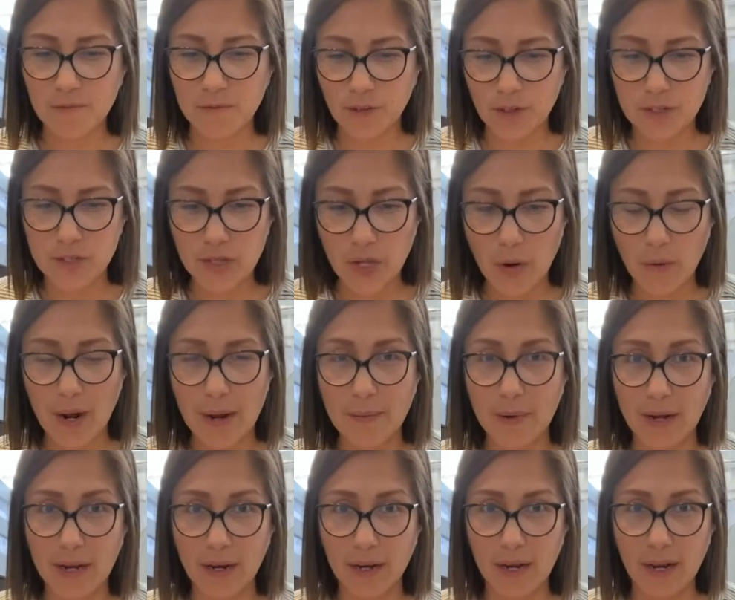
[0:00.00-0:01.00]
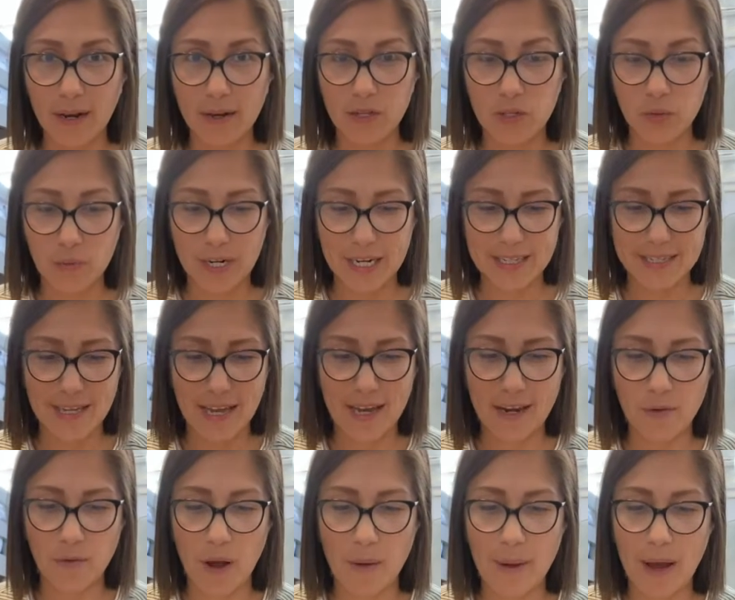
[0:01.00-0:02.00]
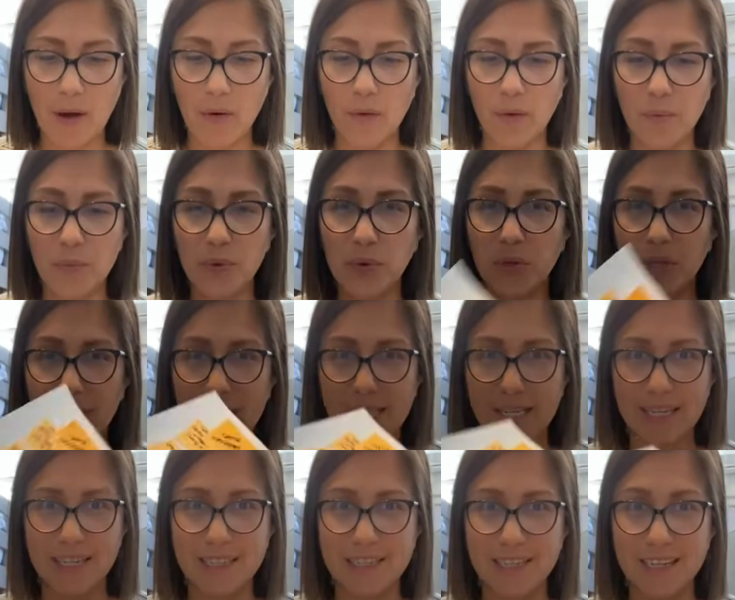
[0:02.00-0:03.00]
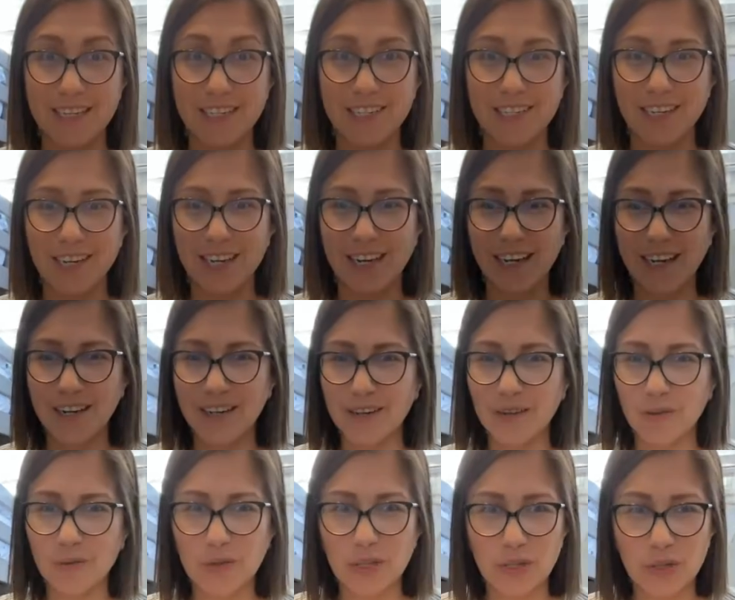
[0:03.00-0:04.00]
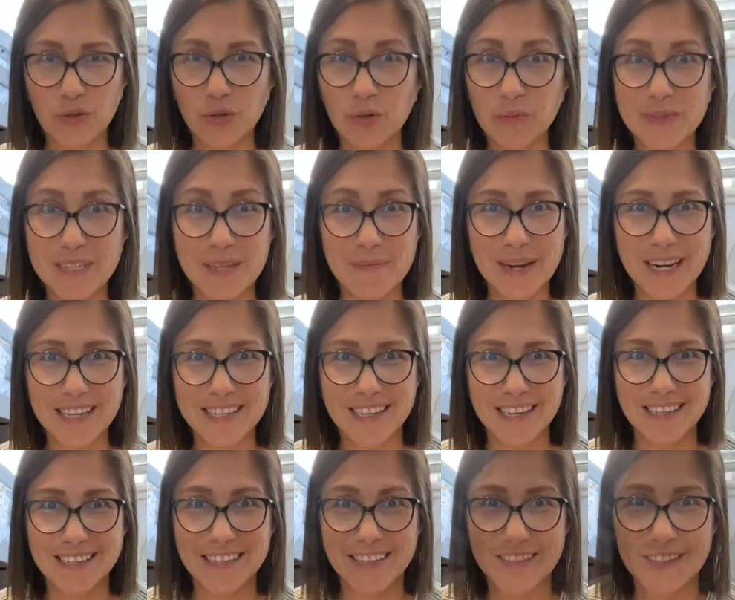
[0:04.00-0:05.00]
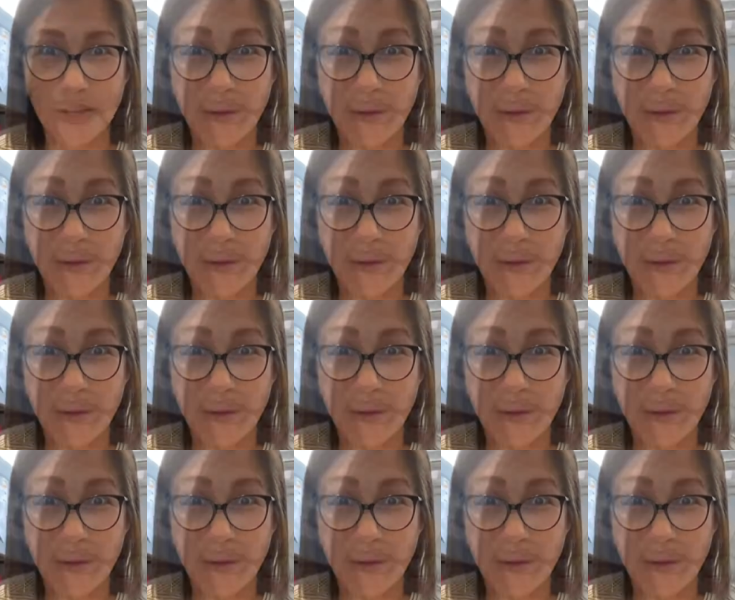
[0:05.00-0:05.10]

First though, I'm going to do what I said about pulling these into little groups that make sense. So